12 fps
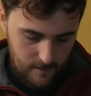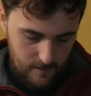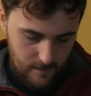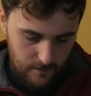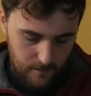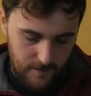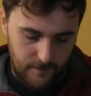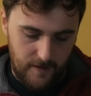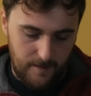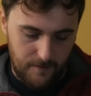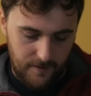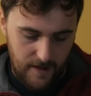This one
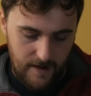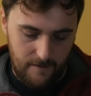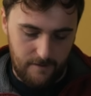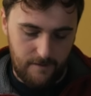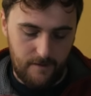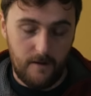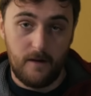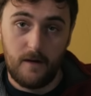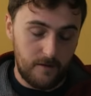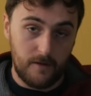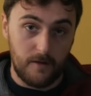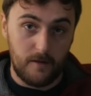seems to have
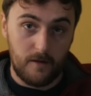this